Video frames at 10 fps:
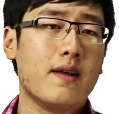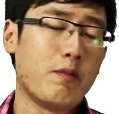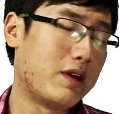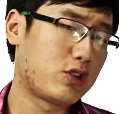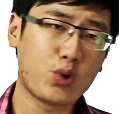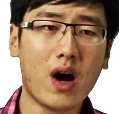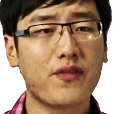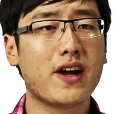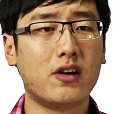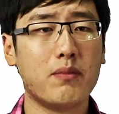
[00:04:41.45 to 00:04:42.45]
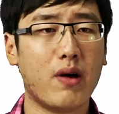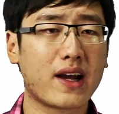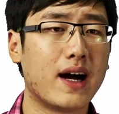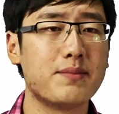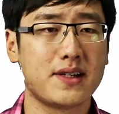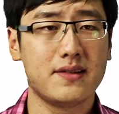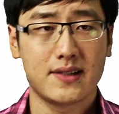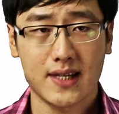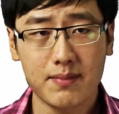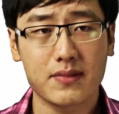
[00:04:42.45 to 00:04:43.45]
When the 12-year-old boy comes in,
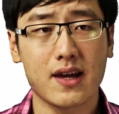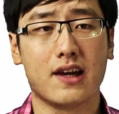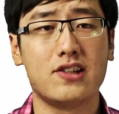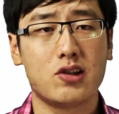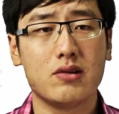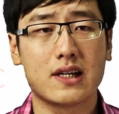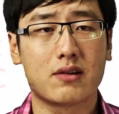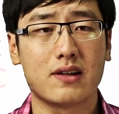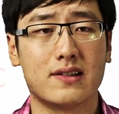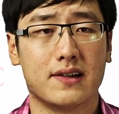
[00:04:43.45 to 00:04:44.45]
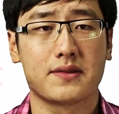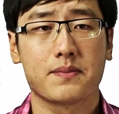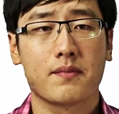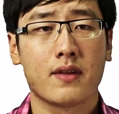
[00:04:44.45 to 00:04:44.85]
same thing, it still decreases.